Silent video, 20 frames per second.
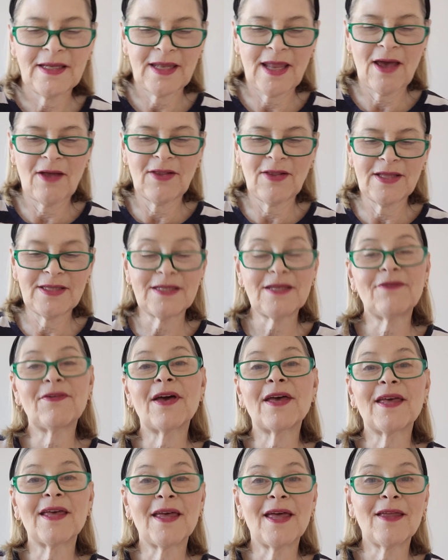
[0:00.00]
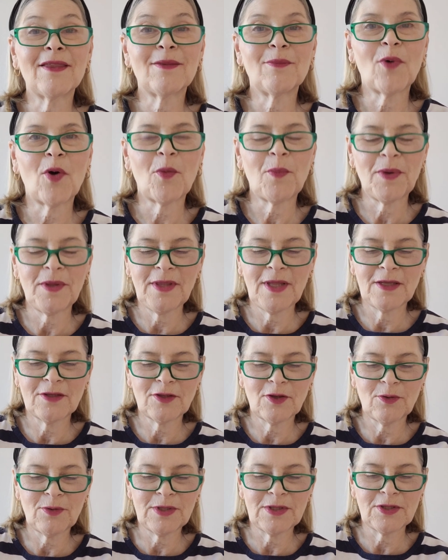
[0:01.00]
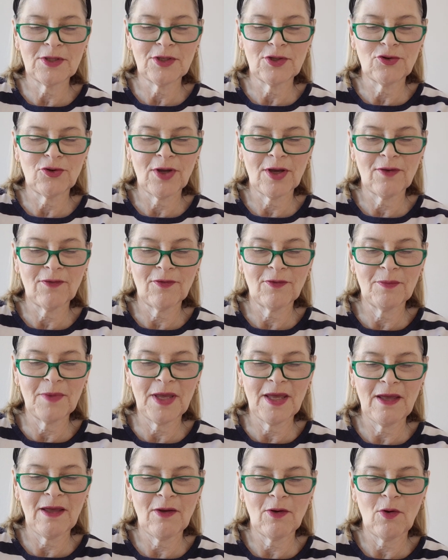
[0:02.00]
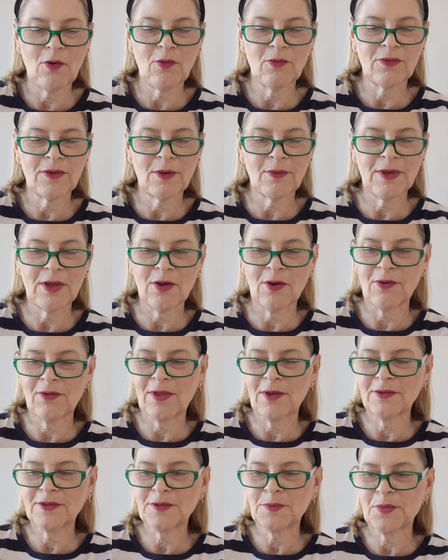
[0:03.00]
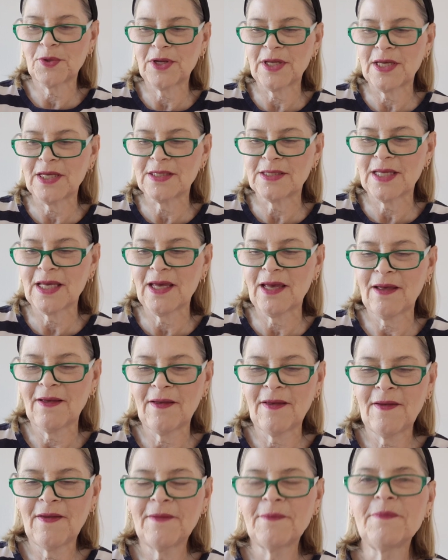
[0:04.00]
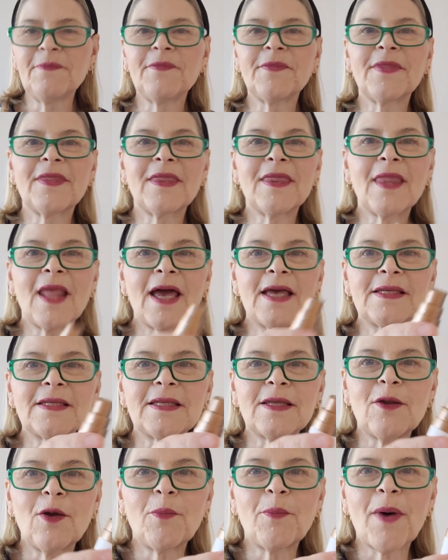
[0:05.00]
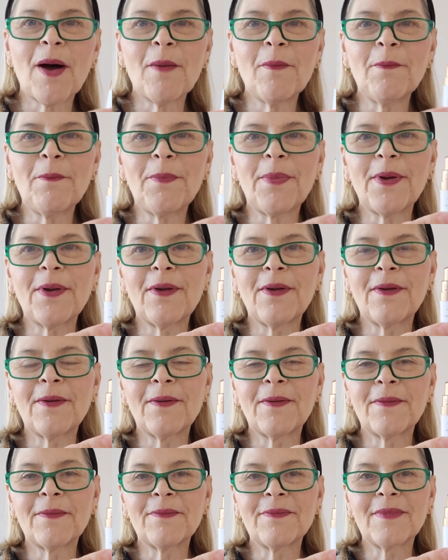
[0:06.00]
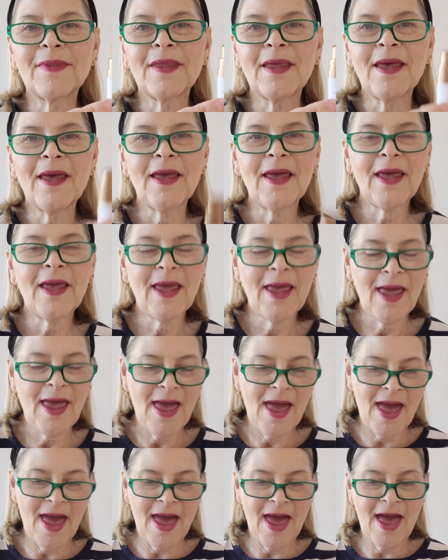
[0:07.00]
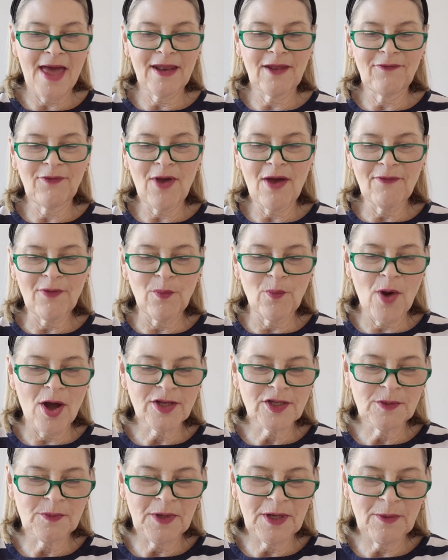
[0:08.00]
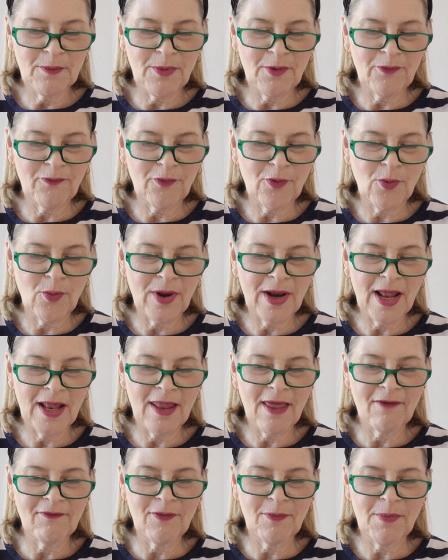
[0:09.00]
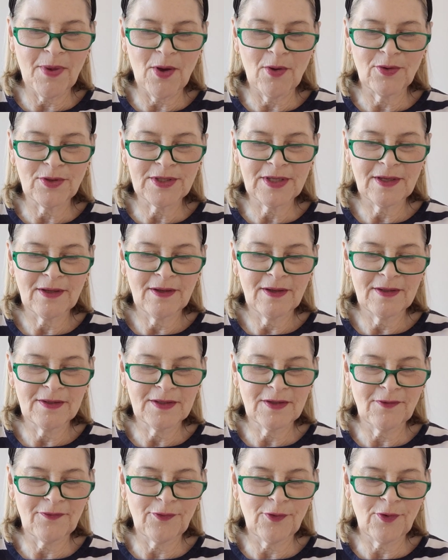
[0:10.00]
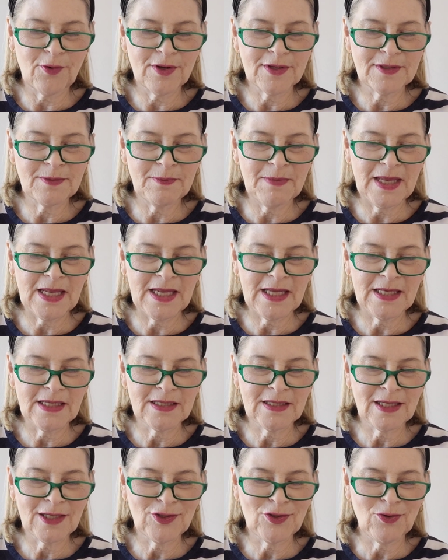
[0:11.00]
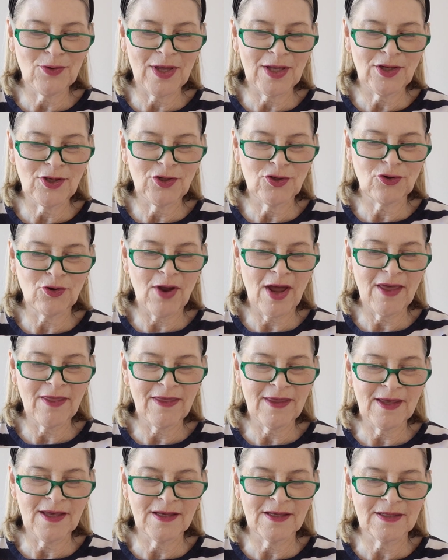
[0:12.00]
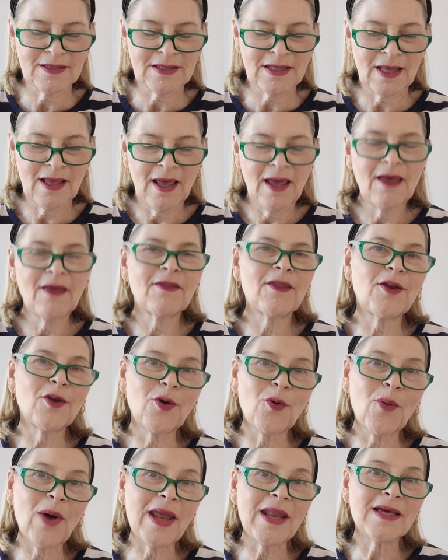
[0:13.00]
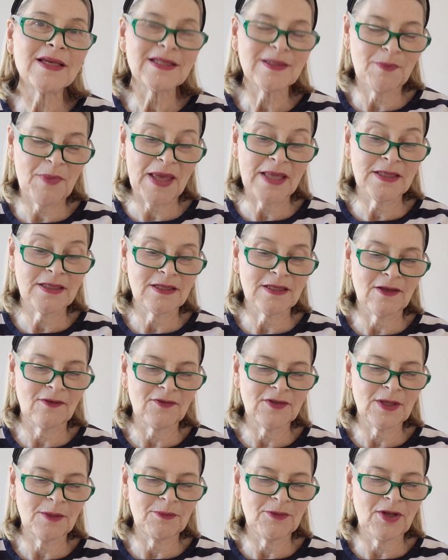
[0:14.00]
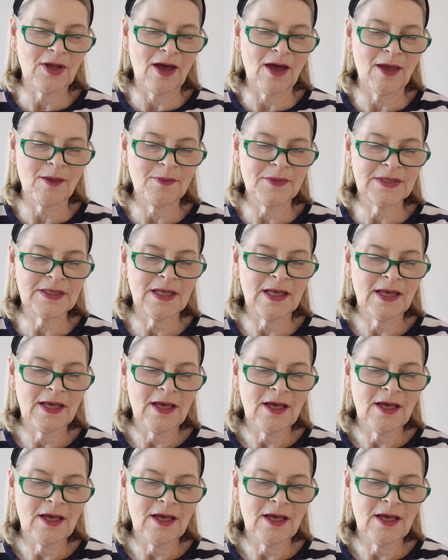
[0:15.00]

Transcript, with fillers: Now let's see if I can get them open. That's always the trick for me. Oh, there we go. That was pretty easy. Nice little pump. And if you haven't watched me before, what I love about Sephora's minis is you get to try things that are quite expensive sometimes